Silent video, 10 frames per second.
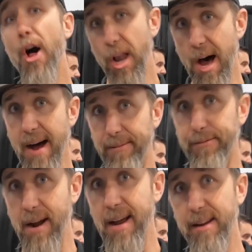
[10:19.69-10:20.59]
fall
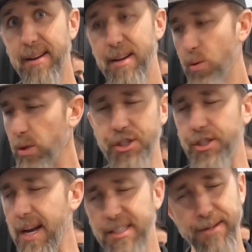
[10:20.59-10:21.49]
off, right? Which
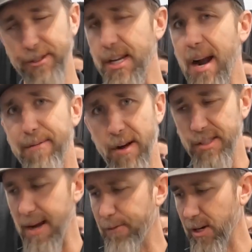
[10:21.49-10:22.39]
sucks if a tire
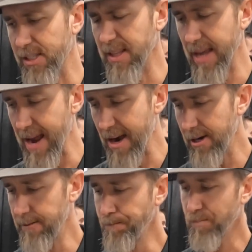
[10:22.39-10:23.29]
falls off when it's in the
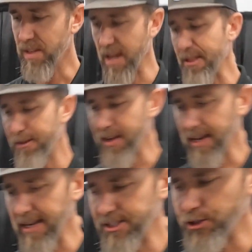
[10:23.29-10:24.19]
air. The other thing
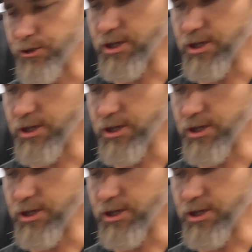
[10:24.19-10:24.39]
it lets you